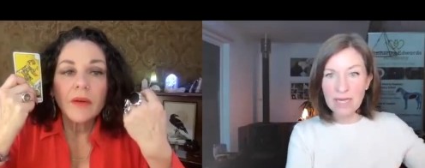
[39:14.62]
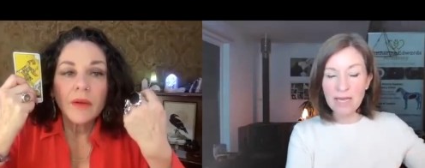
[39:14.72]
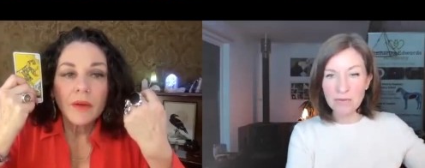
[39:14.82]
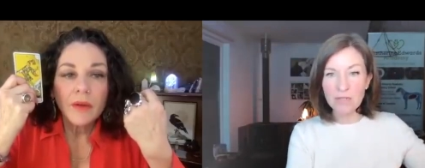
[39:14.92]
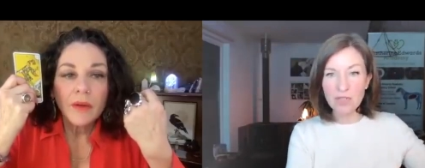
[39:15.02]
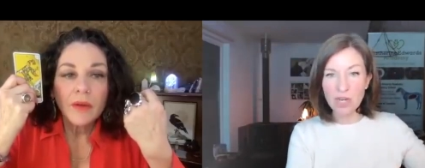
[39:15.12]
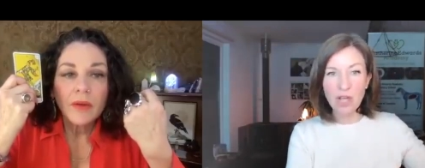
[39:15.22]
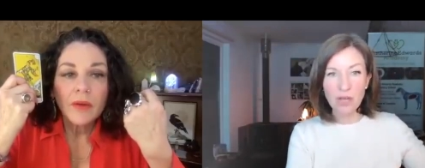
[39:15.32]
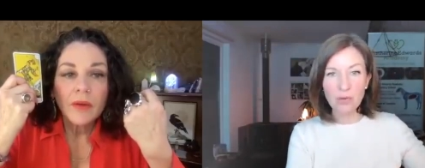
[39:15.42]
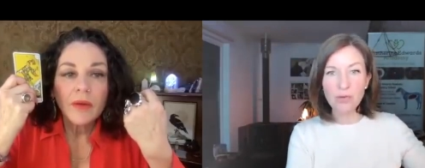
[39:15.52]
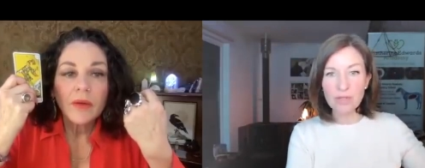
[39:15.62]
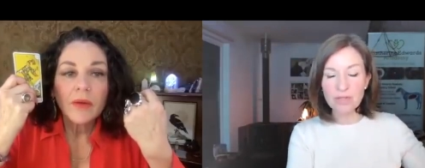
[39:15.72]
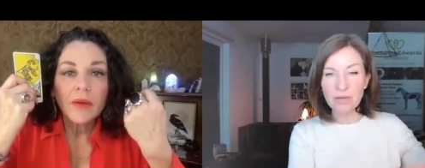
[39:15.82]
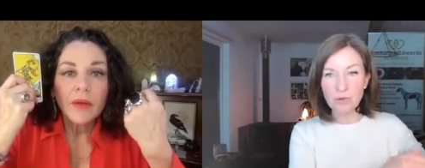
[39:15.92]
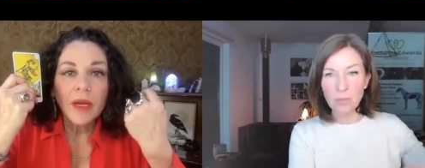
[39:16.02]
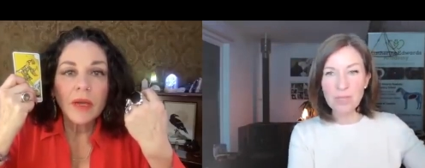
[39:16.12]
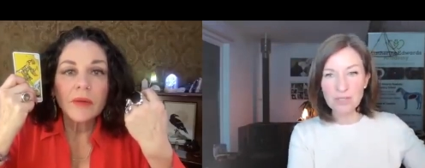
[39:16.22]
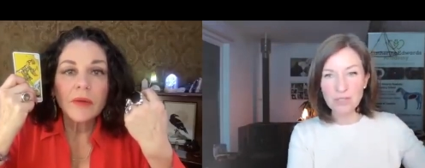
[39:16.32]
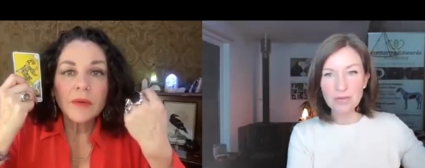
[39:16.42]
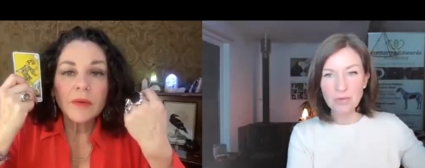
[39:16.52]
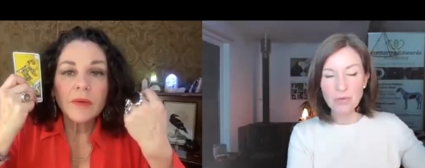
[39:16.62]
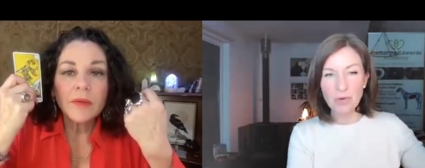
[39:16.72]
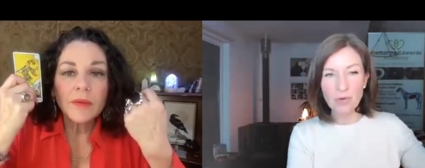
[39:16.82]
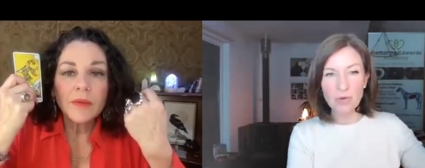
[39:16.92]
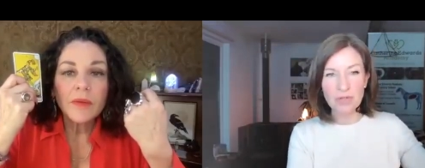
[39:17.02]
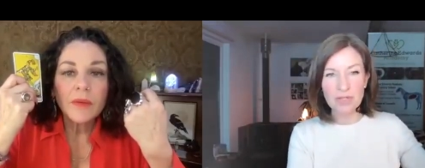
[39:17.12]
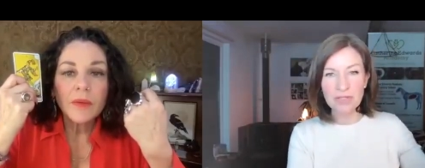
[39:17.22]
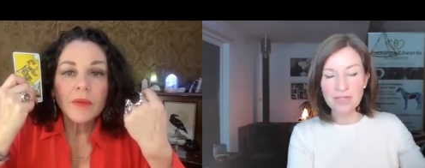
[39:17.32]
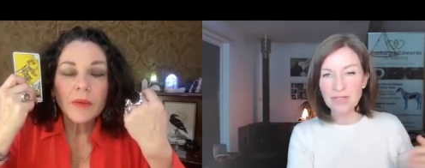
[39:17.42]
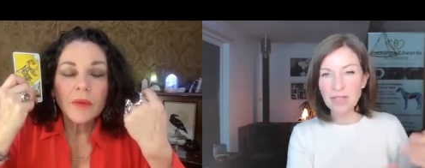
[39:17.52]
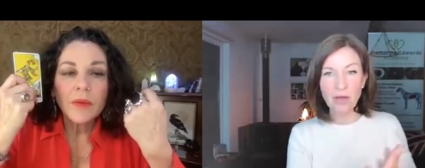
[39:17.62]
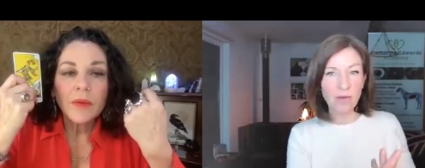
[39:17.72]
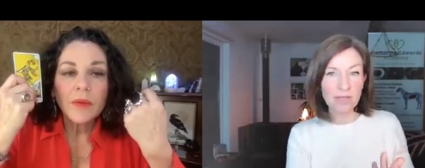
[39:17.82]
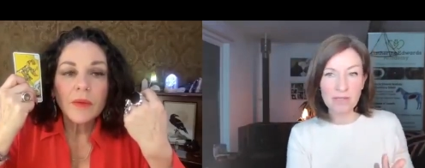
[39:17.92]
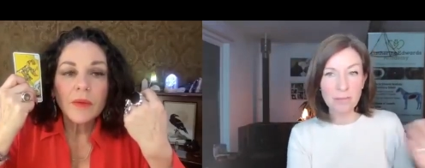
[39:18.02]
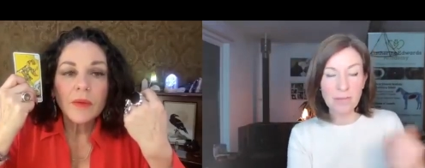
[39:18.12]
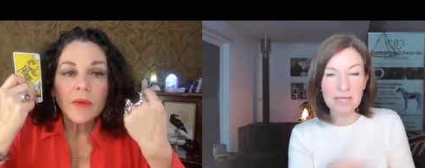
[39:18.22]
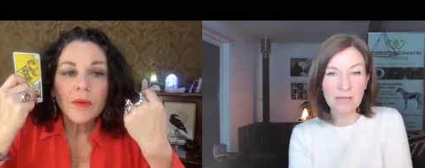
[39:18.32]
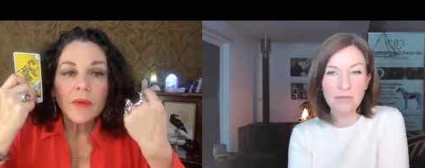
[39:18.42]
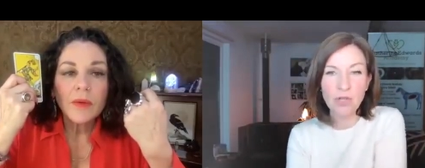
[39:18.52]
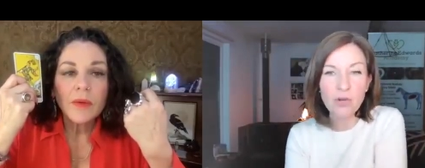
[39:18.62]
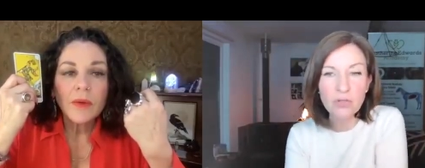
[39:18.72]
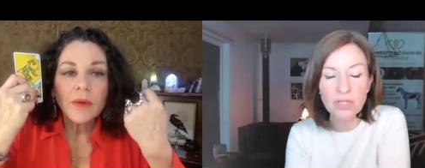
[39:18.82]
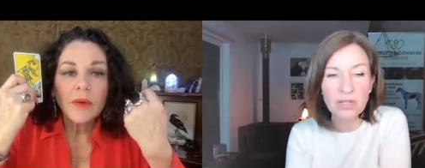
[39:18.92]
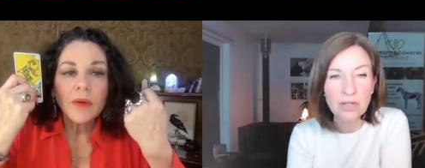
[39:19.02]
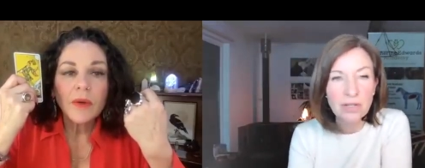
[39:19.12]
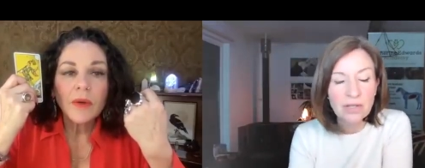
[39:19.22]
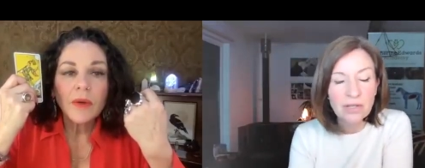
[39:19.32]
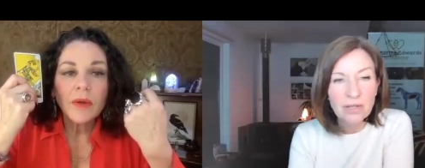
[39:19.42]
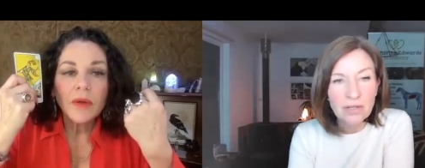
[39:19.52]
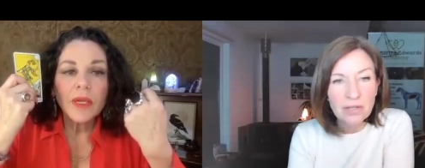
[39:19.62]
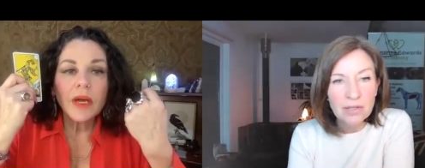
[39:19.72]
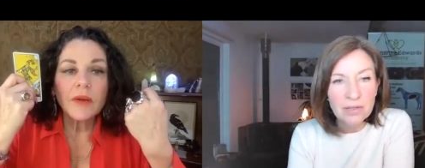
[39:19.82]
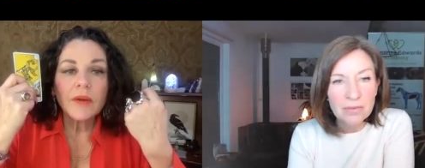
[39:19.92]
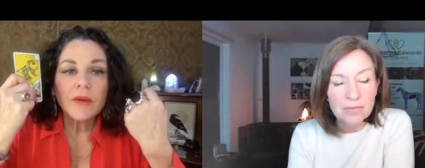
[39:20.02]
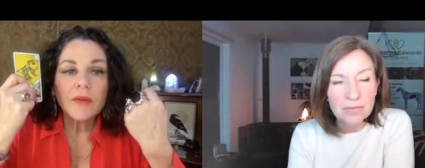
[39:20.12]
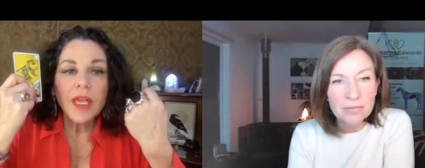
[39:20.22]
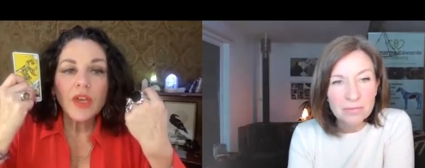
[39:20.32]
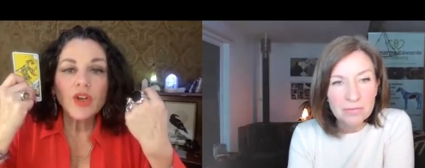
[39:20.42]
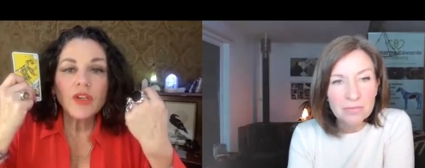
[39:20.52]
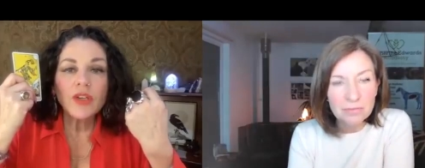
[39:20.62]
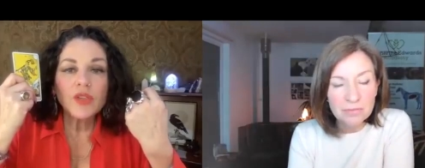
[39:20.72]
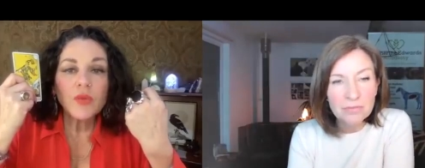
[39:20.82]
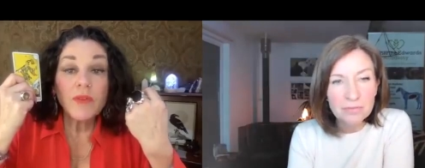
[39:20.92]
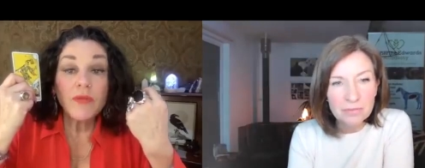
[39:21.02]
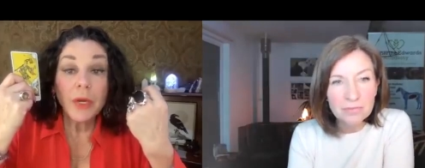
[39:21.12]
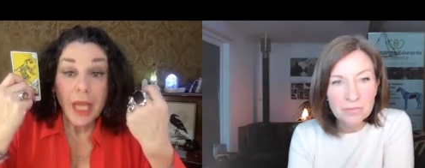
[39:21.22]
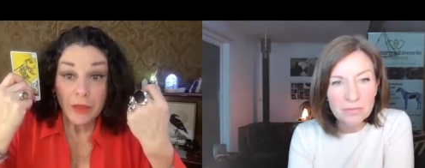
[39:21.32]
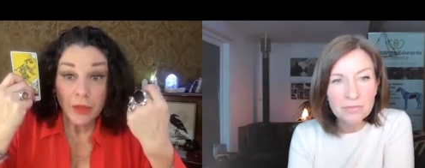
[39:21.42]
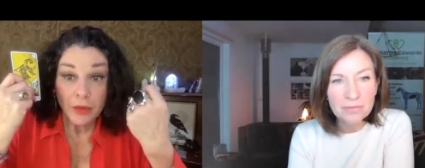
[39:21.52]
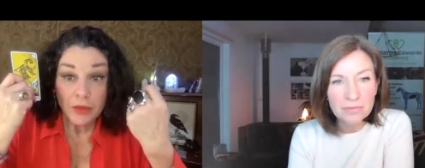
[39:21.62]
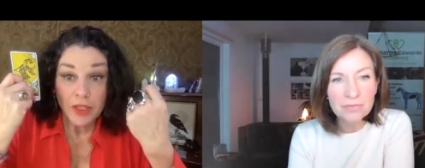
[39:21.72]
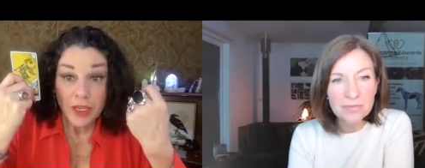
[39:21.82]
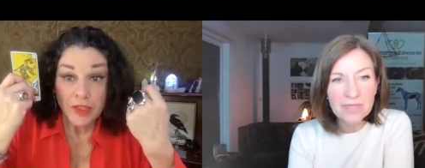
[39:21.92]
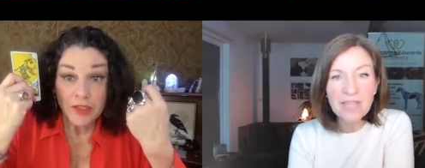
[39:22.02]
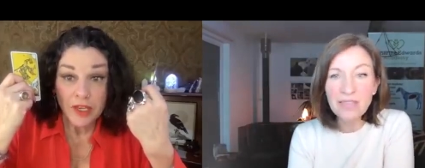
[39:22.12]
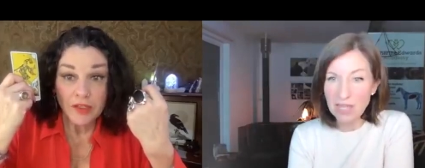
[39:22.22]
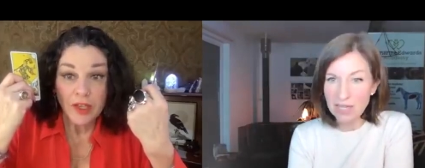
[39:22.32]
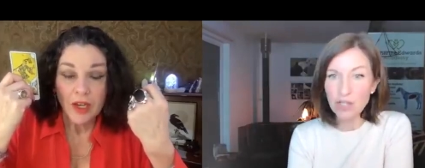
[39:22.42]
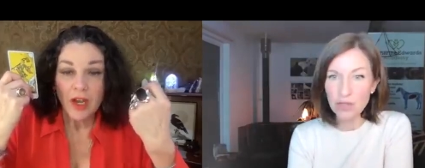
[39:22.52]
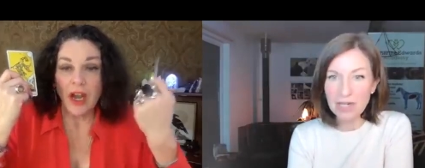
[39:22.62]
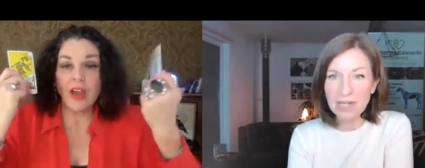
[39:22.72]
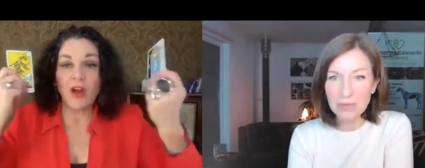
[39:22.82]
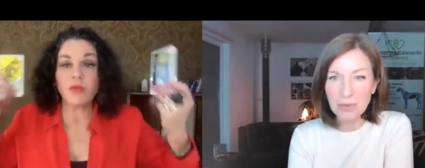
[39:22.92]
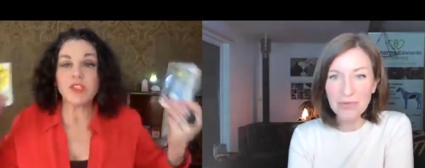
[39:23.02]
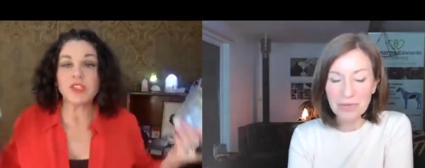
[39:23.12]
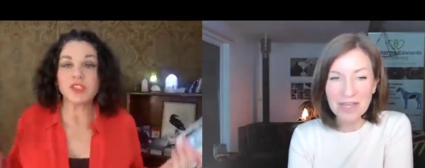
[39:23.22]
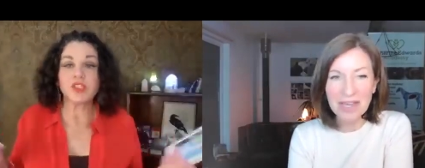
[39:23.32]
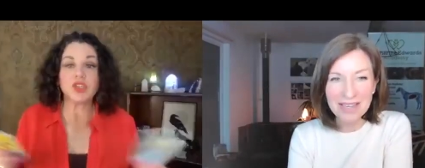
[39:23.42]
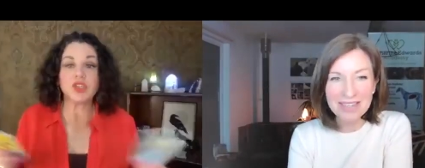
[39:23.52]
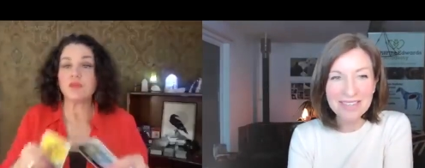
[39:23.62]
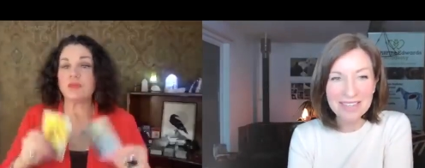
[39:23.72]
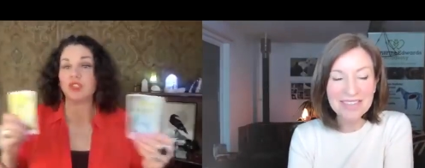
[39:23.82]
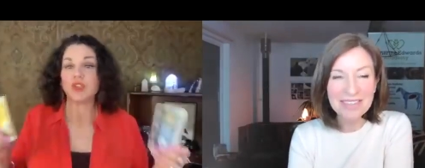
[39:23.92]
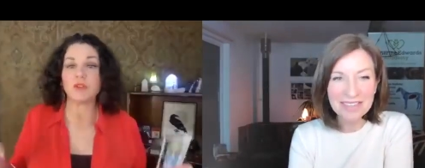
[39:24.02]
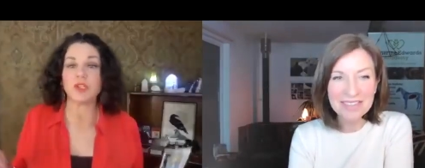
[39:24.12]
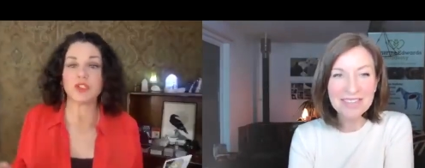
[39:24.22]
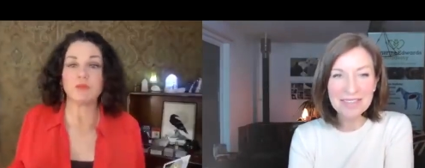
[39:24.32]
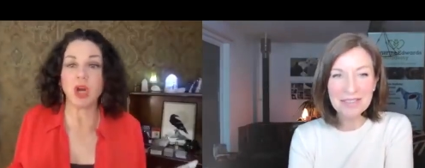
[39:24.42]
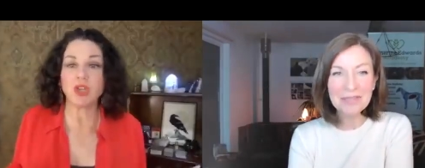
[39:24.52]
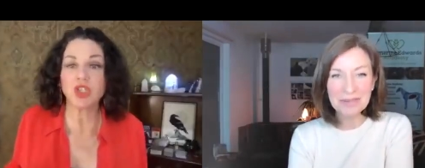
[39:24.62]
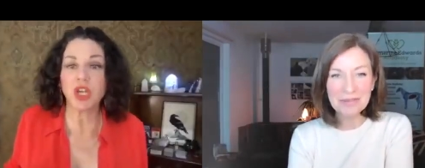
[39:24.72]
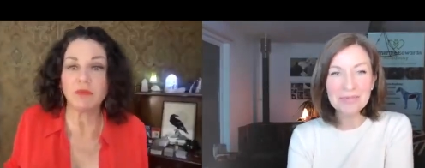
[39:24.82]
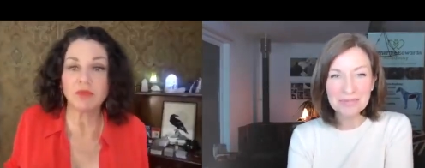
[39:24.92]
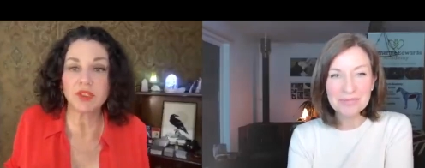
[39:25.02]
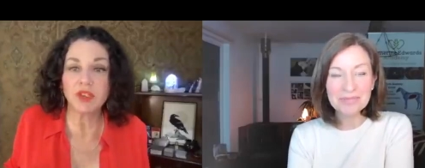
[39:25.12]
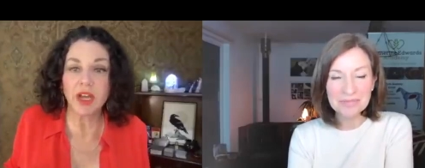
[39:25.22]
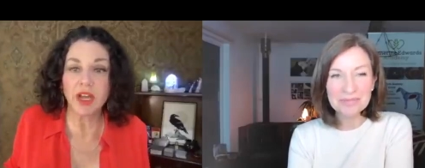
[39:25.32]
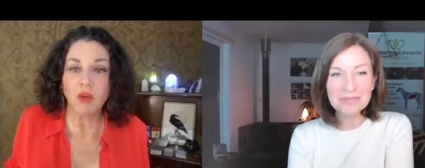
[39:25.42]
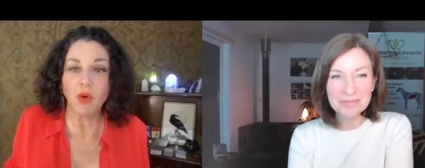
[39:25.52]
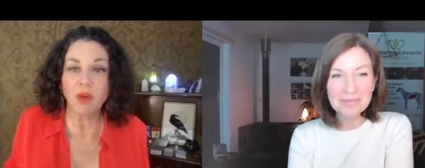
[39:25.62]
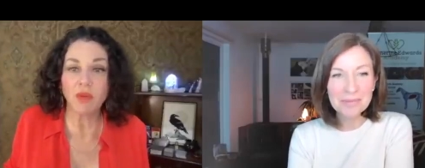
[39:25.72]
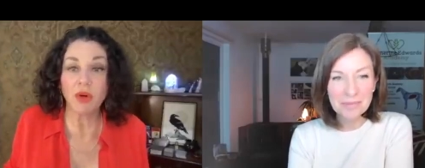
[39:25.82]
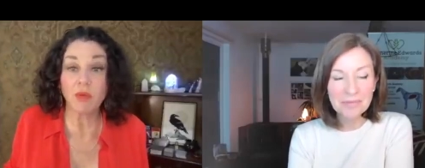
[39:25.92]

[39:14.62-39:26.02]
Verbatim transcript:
Speaker 1: heavy snow because I've got pictures of all the horses in snow. I'd completely forgotten. Yeah.
Speaker 2: Thank goodness we forget those things because I always assume as soon as March comes, it's going to get warmer and